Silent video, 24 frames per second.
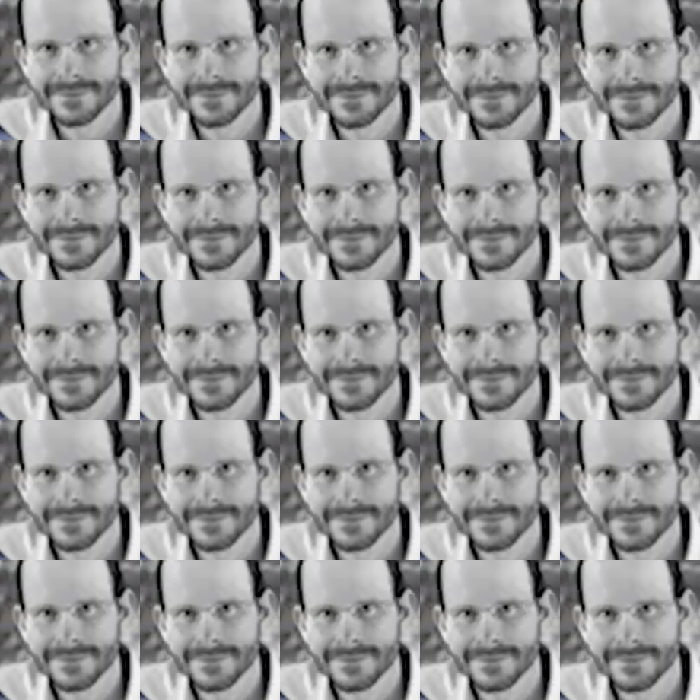
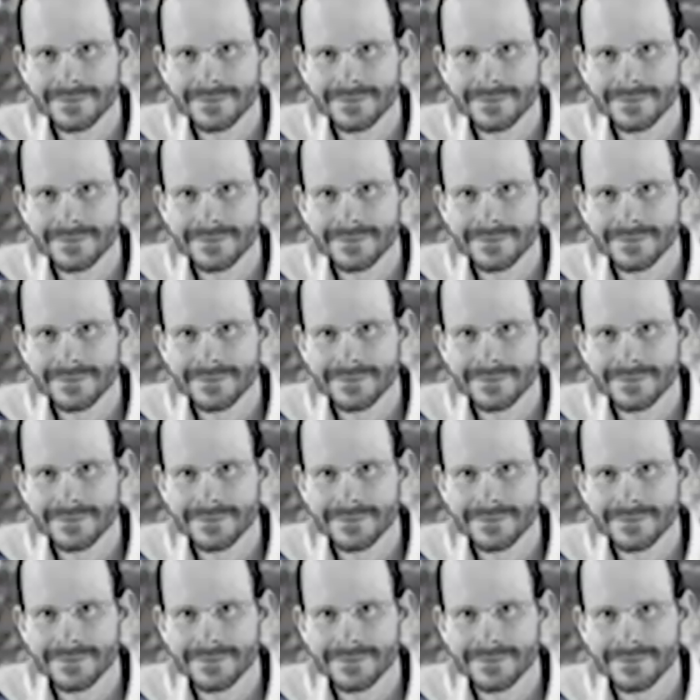
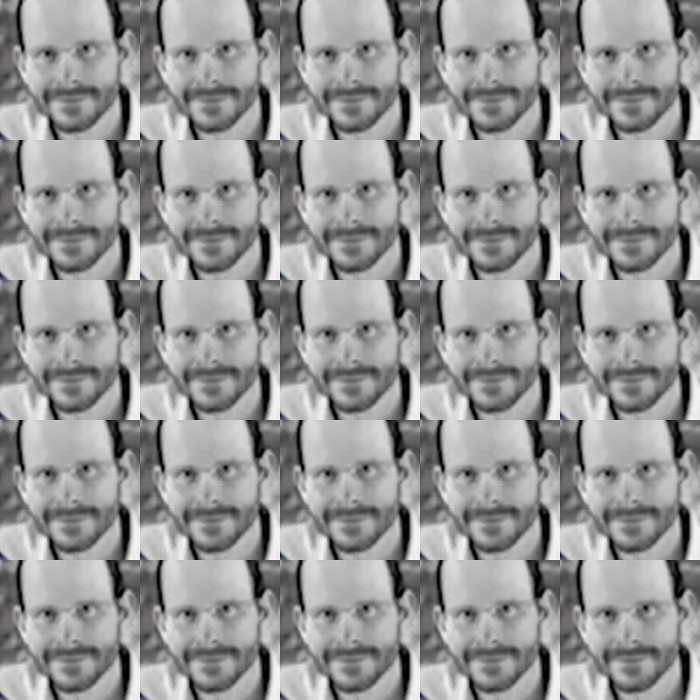The person shown says nothing.